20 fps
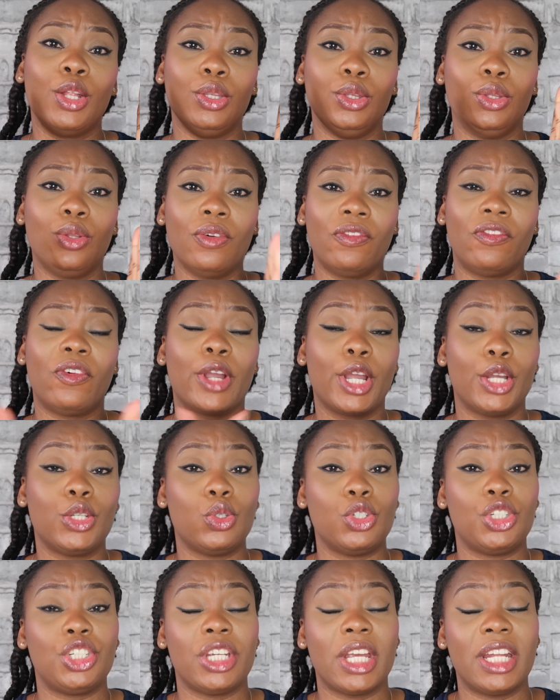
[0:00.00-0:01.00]
don't forget
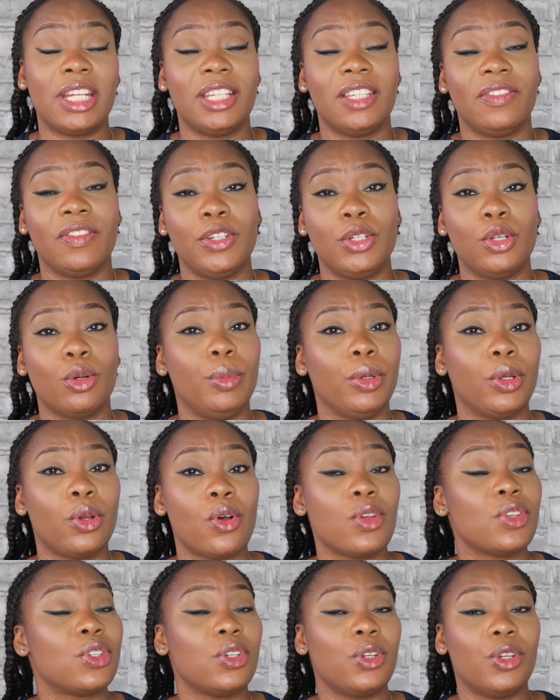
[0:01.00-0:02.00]
to share this video,
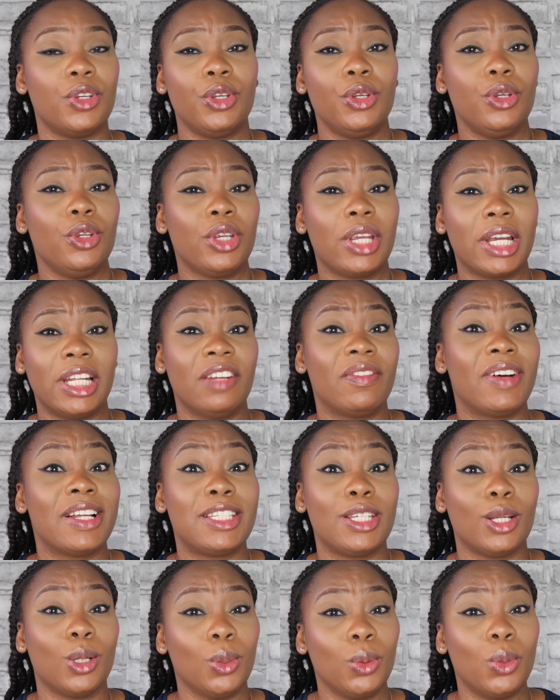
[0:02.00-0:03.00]
because you can never
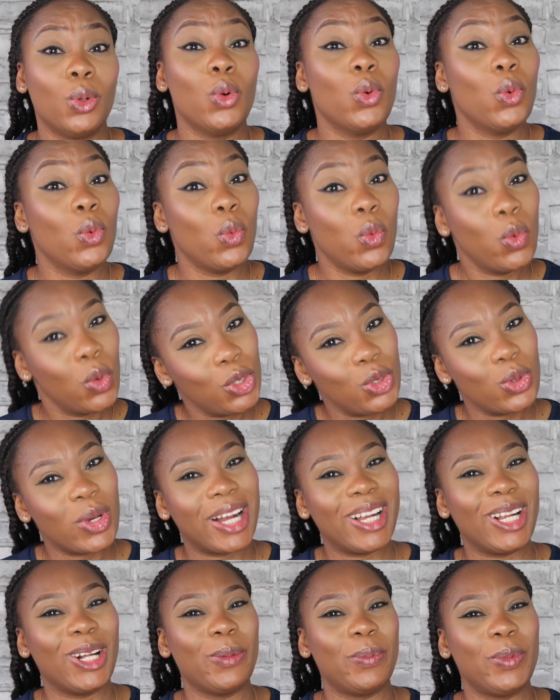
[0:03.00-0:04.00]
tell who you
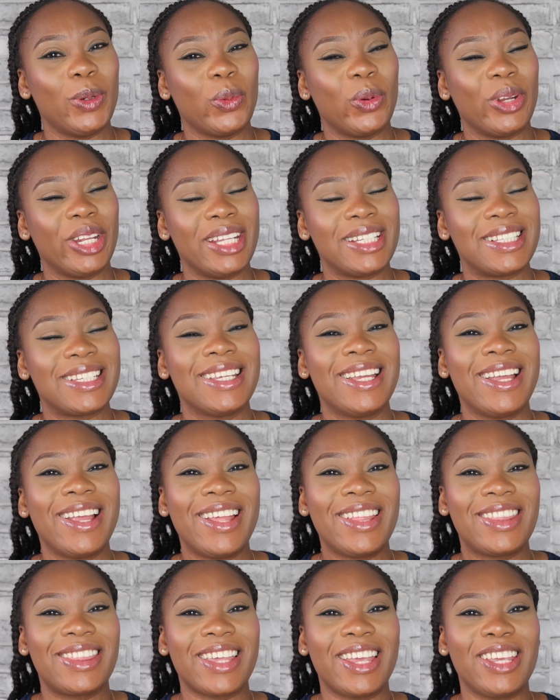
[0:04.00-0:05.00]
are helping with it.
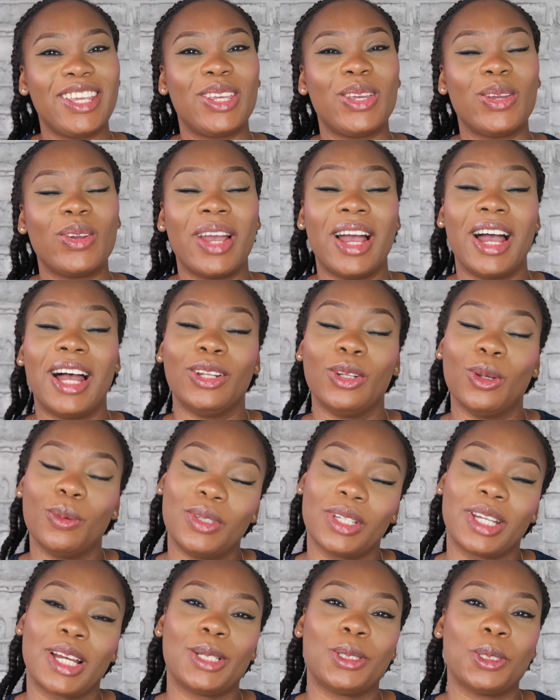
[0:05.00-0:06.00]
Thank you, and hope
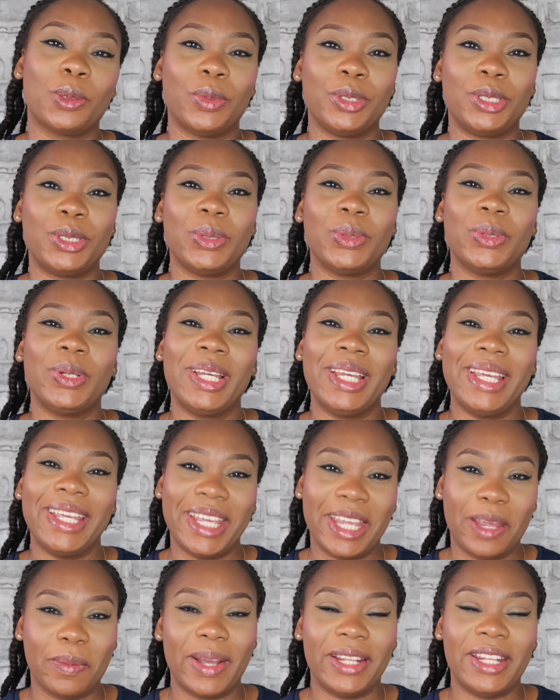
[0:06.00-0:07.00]
to catch up with you
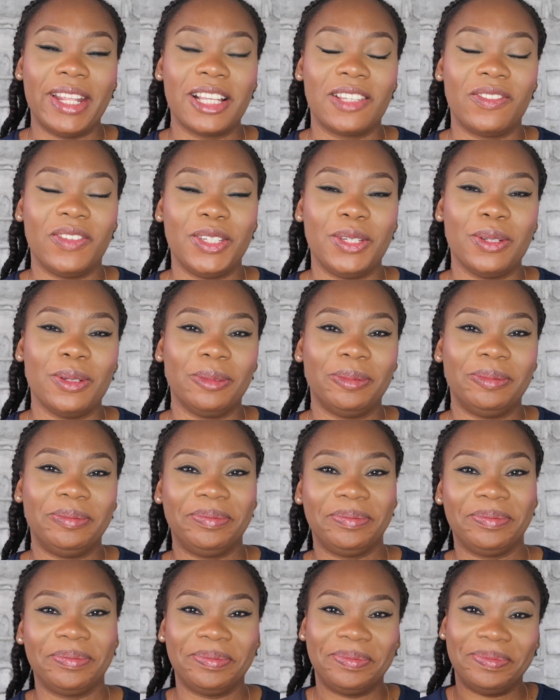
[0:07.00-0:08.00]
in my next video.
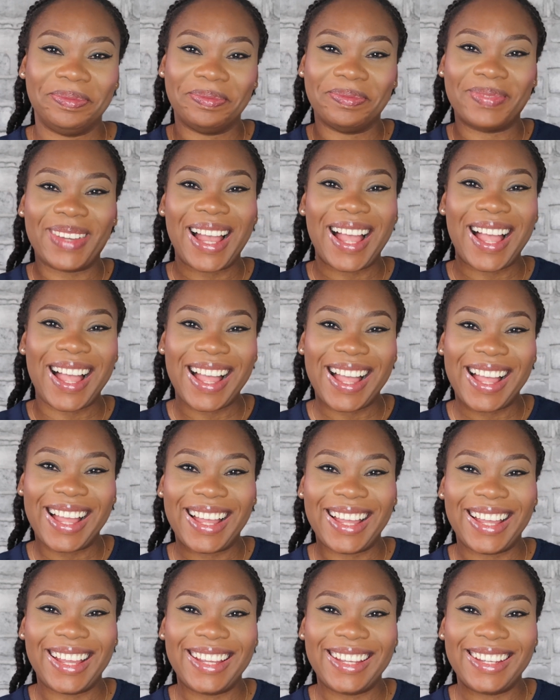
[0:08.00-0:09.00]

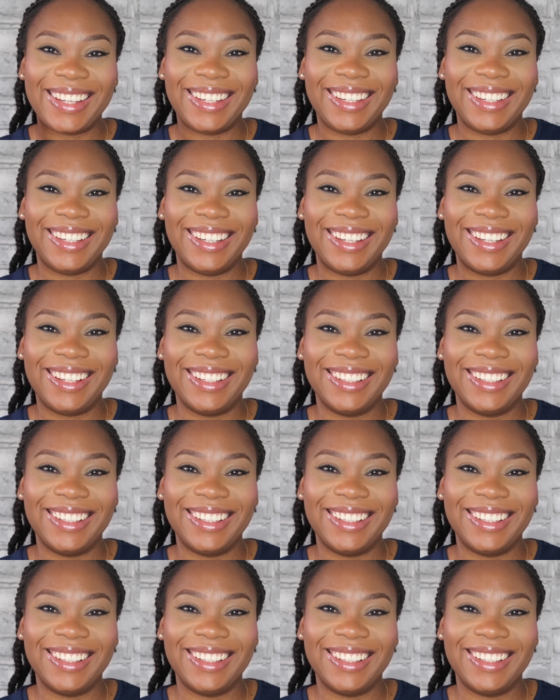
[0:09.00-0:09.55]
Bye.